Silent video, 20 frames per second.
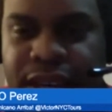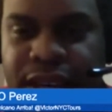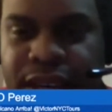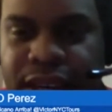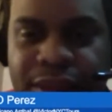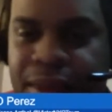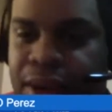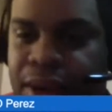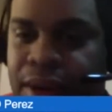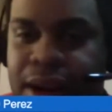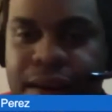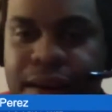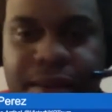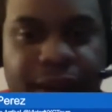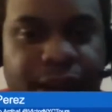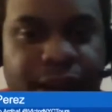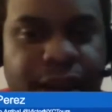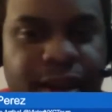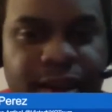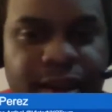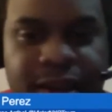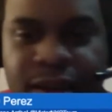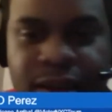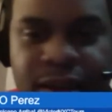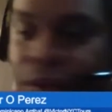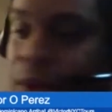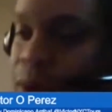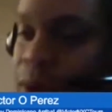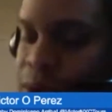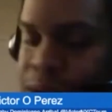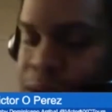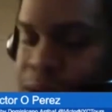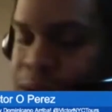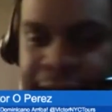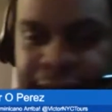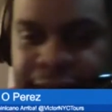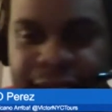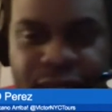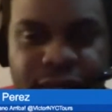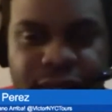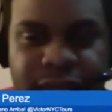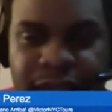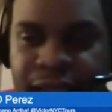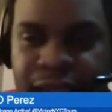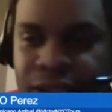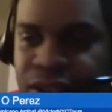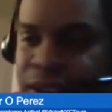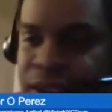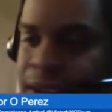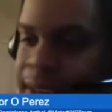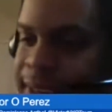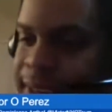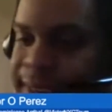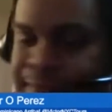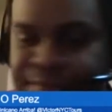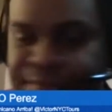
that'll be great, because unfortunately the translation,